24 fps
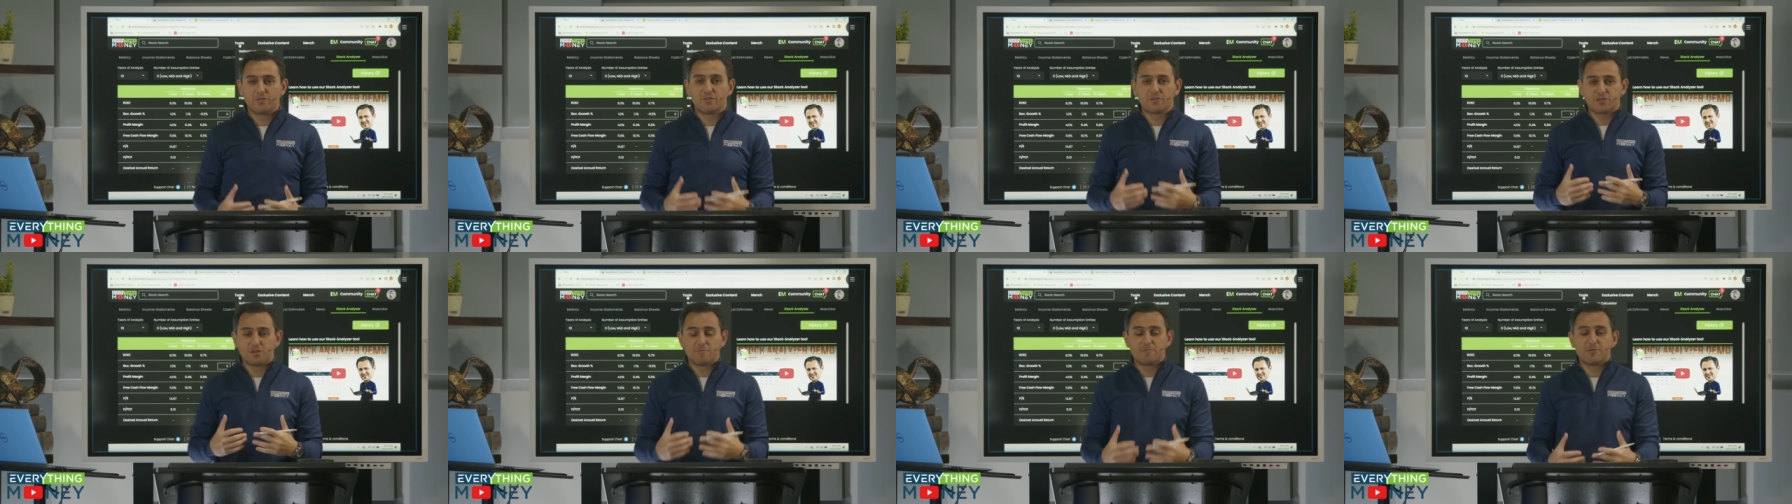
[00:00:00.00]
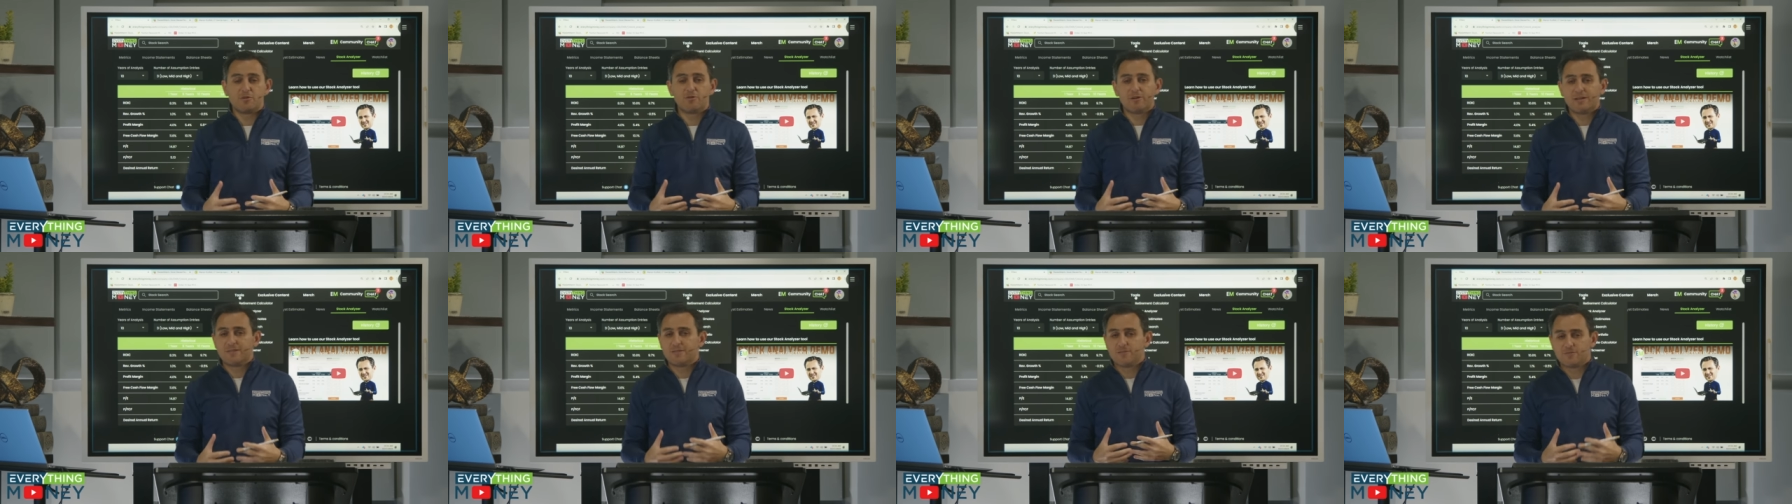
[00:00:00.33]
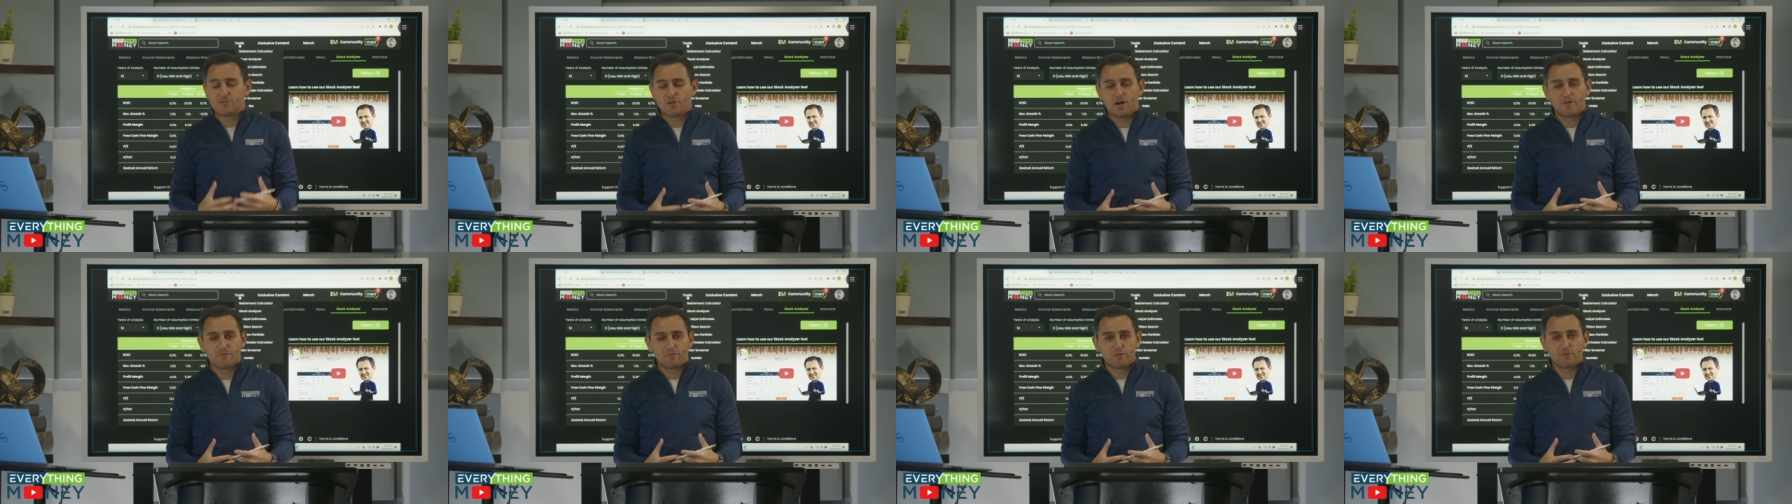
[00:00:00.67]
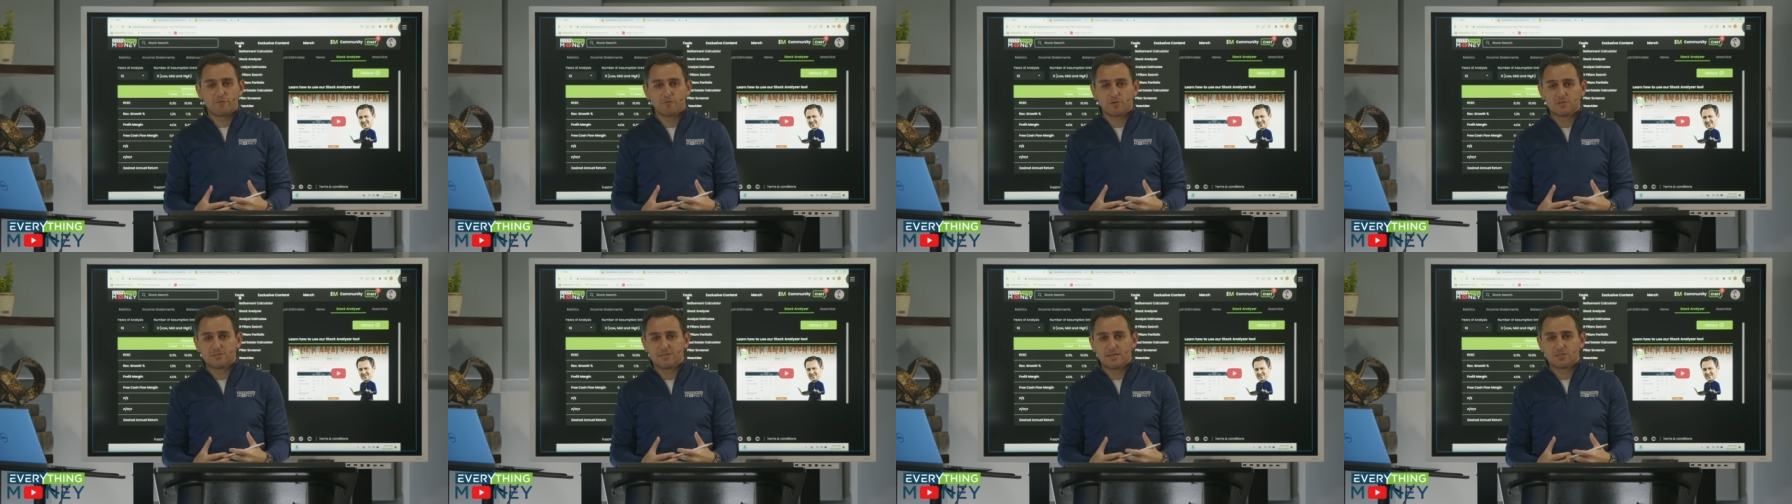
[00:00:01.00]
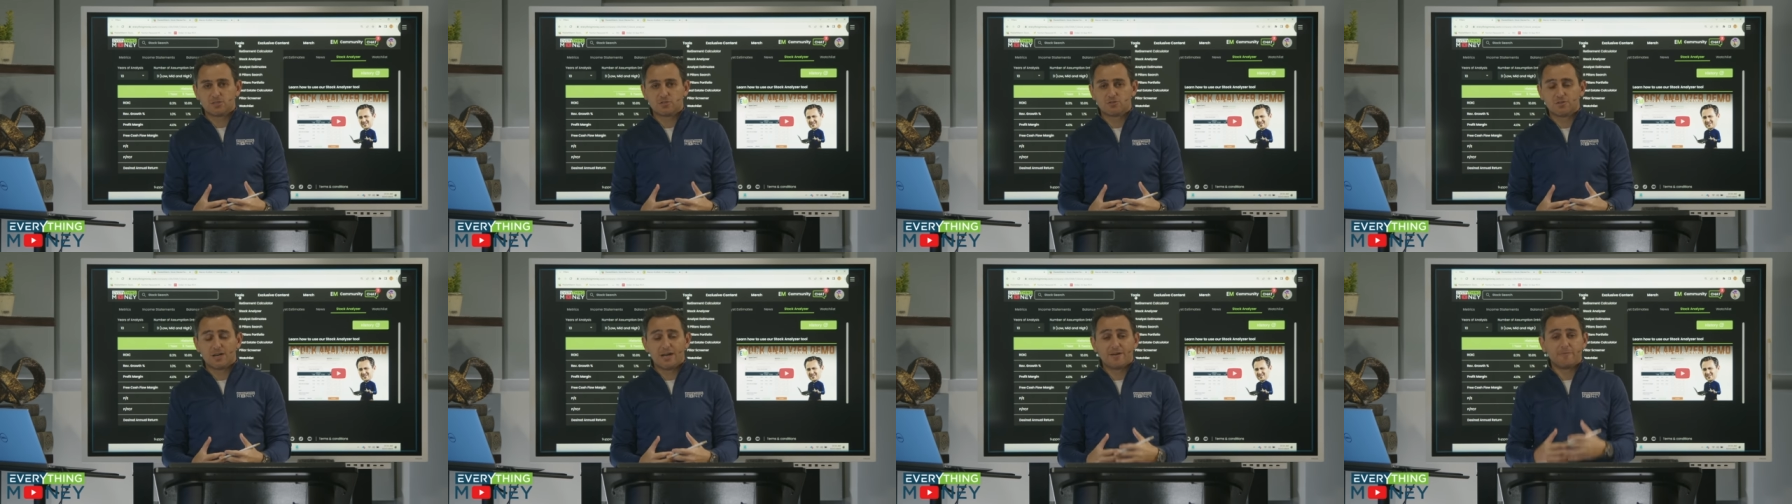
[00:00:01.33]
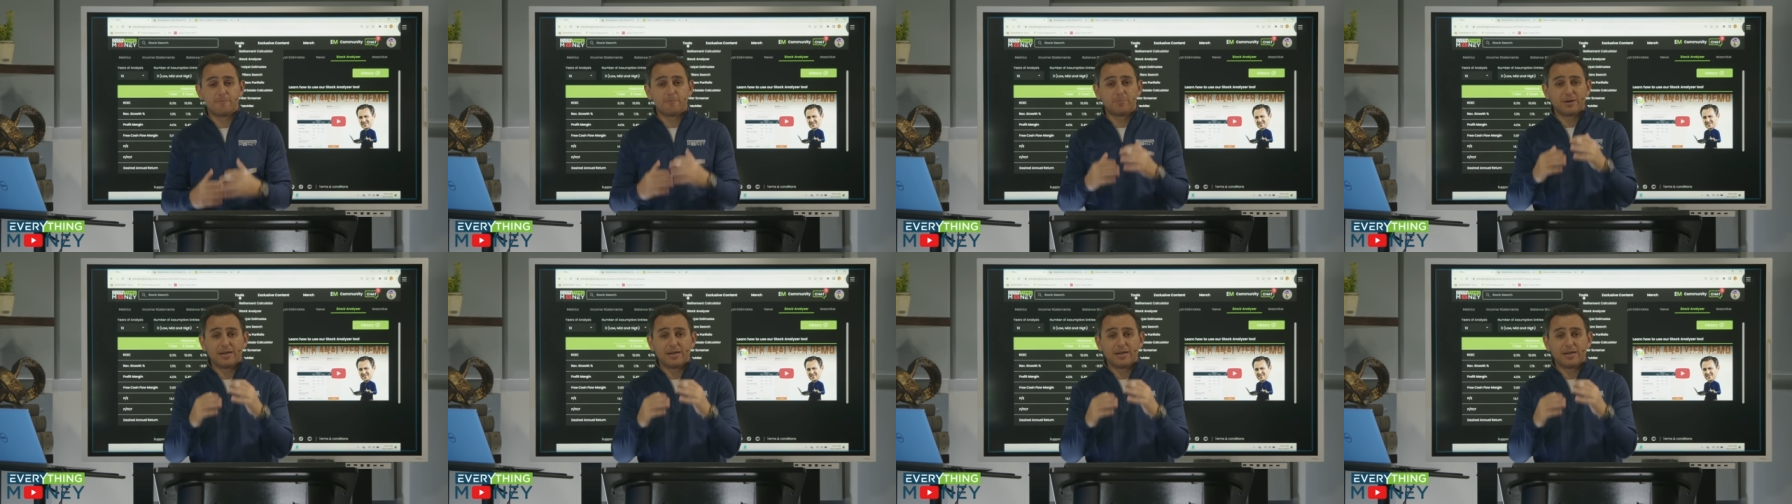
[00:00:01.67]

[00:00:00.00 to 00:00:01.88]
this community and the software for a test drive.